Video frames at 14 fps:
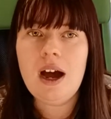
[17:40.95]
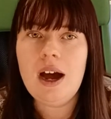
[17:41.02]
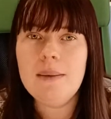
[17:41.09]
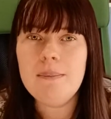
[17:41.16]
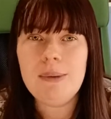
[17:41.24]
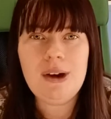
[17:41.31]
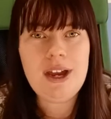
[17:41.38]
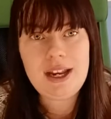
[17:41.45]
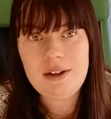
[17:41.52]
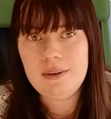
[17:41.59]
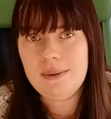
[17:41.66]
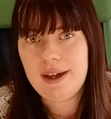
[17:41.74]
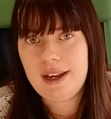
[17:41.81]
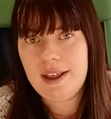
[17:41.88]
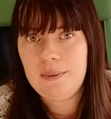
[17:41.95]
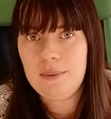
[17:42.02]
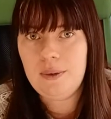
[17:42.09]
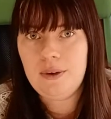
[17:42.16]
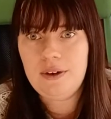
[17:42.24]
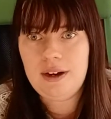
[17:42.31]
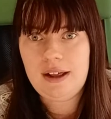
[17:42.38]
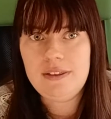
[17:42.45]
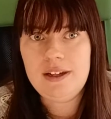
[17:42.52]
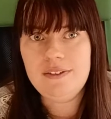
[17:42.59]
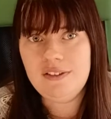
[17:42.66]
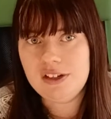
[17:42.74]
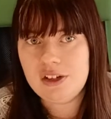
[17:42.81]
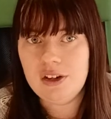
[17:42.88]
I might end up getting one, and then
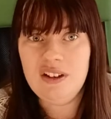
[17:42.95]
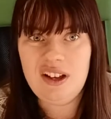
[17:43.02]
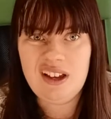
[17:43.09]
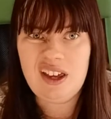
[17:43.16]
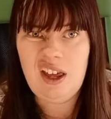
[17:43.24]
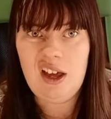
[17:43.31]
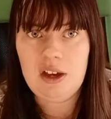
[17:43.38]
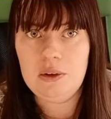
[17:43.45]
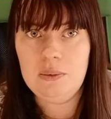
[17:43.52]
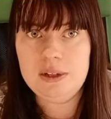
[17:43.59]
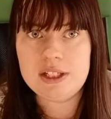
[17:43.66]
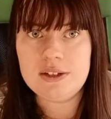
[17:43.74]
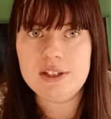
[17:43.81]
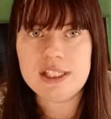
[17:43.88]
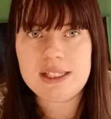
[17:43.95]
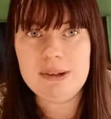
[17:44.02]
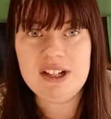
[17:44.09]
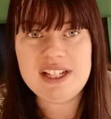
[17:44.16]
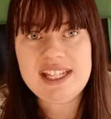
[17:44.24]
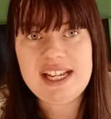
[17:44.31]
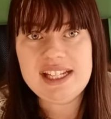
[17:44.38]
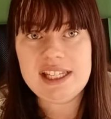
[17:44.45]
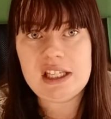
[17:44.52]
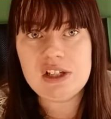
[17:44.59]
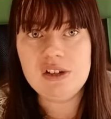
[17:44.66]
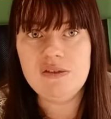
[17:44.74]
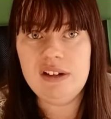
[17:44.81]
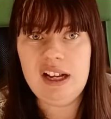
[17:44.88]
if I don't like it, I can always customise it, as I
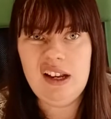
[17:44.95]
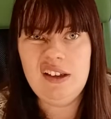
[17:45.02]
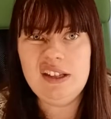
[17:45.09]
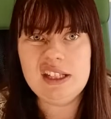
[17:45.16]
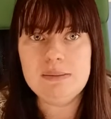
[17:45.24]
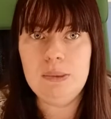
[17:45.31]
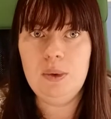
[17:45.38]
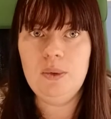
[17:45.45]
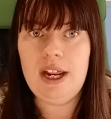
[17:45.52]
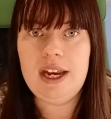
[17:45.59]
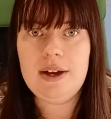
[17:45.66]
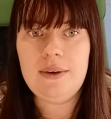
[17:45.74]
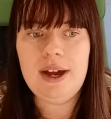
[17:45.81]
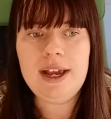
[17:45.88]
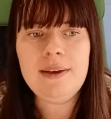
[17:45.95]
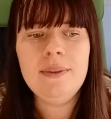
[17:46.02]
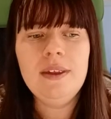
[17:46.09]
do really like this mould anyway.